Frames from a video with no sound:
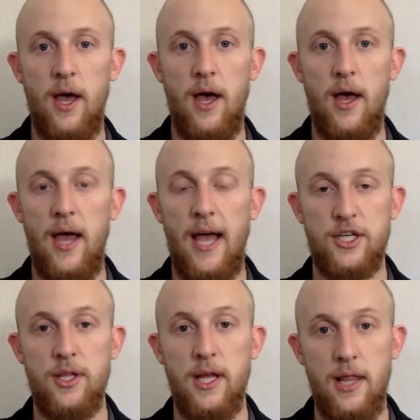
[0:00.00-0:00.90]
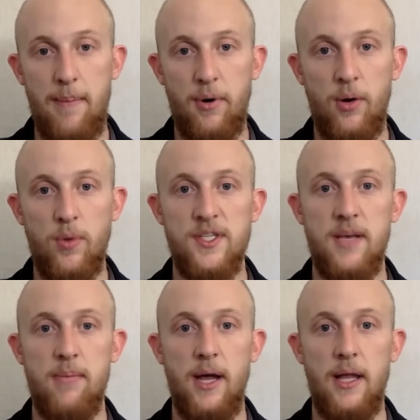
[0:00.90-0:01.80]
Actually, a Leopard was
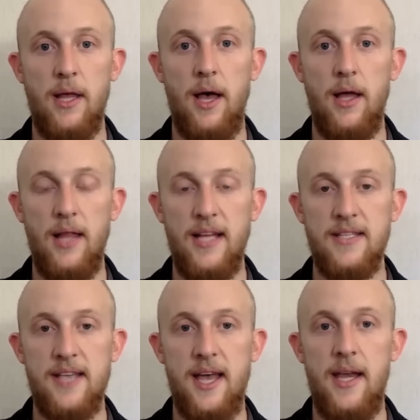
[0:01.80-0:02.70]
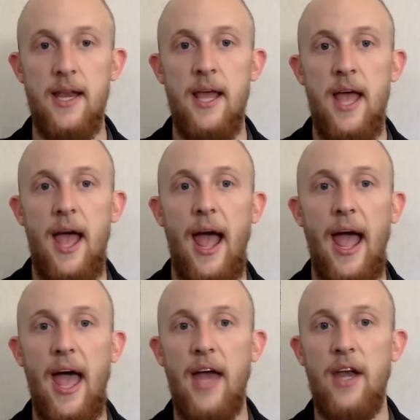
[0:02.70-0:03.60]
hit by a Lancet.
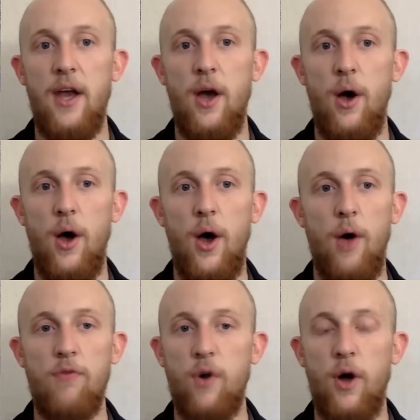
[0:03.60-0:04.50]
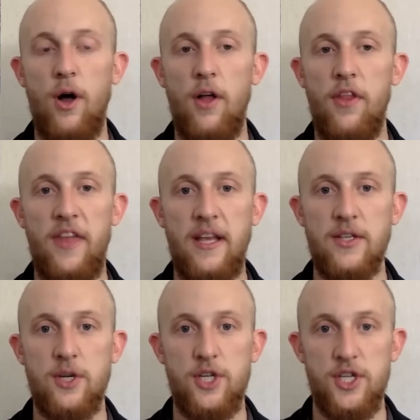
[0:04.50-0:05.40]
And overall,
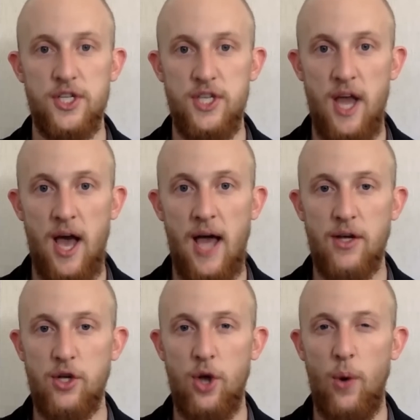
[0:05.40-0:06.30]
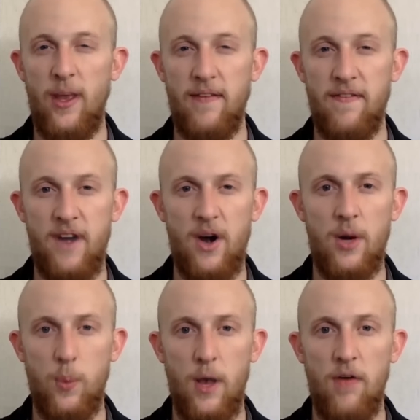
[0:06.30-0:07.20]
things are just not going
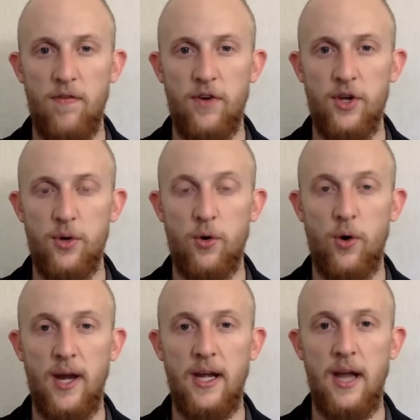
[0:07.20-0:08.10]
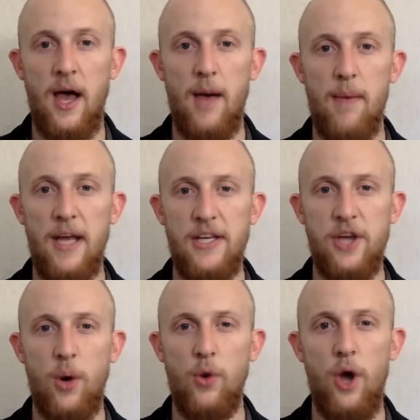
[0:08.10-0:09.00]
very well for Ukraine. I
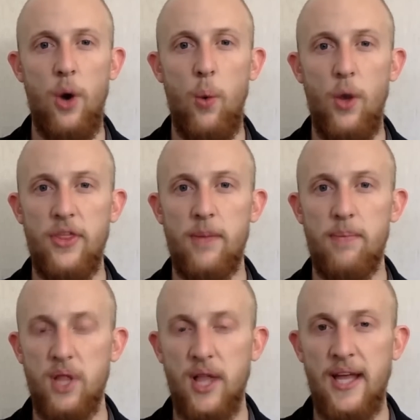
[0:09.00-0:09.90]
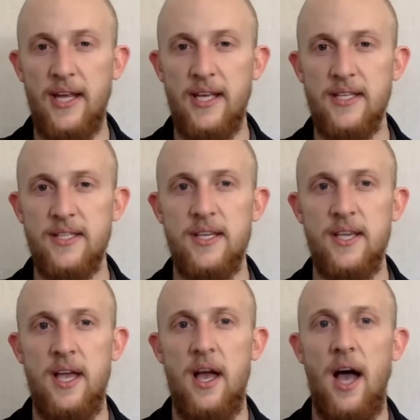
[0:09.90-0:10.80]
don't know what their plan is.
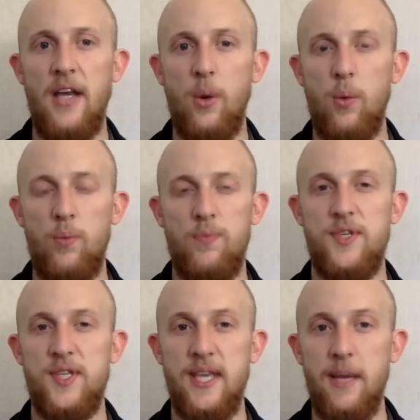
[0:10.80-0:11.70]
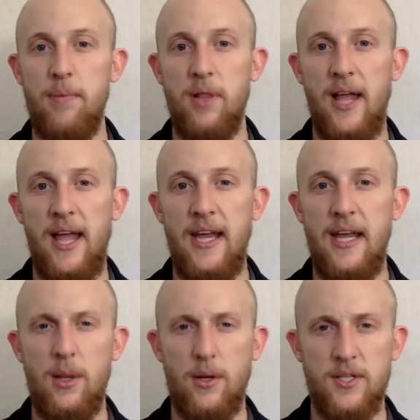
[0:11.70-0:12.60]
I don't see a plan.
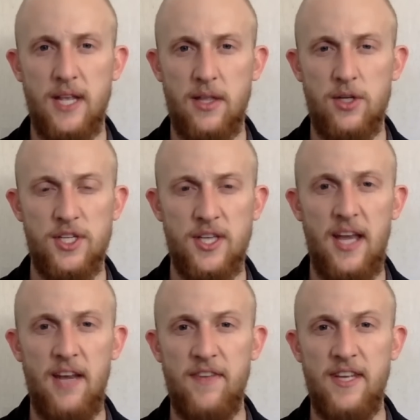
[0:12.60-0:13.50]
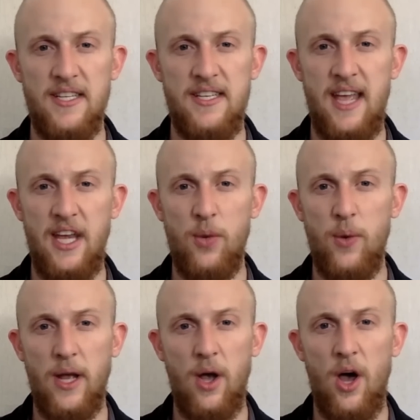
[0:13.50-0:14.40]
It looks like they're just kind of
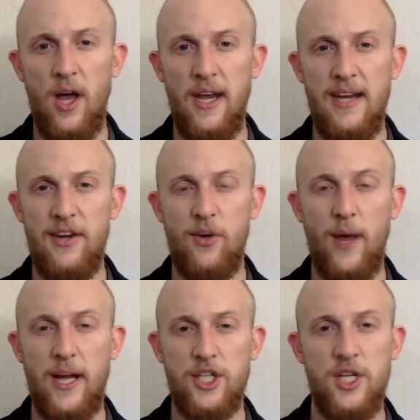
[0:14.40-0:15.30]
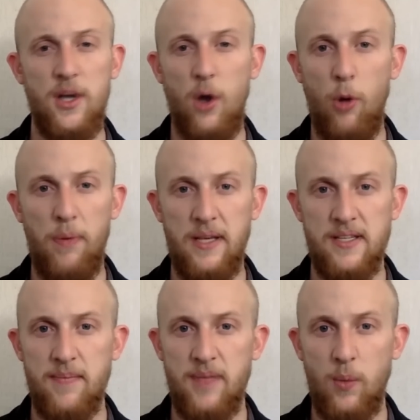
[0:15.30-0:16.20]
continuing on in a direction, hoping
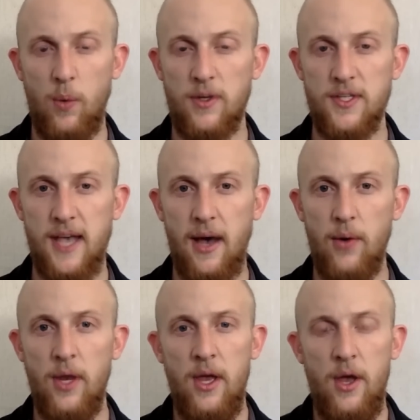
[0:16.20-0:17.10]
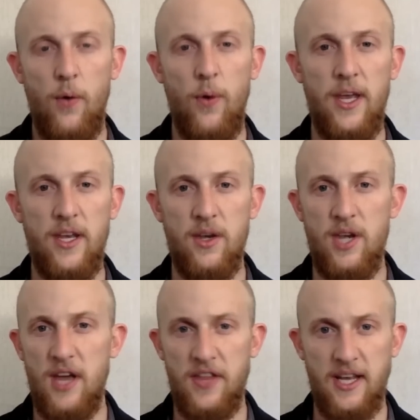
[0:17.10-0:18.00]
something works out when
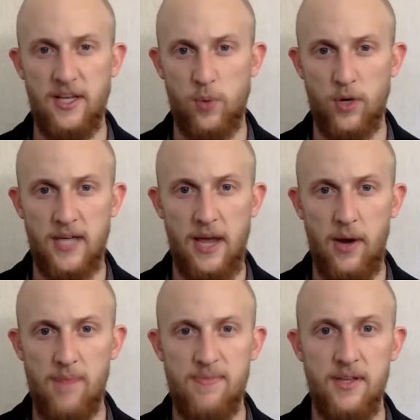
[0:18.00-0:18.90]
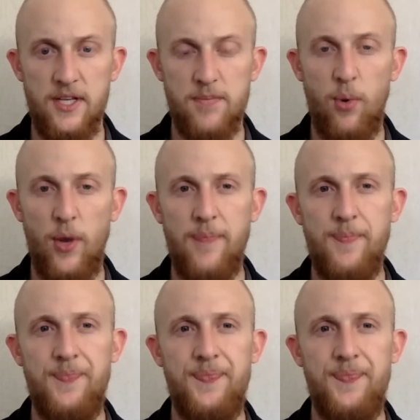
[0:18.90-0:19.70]
nothing has worked out up till this point.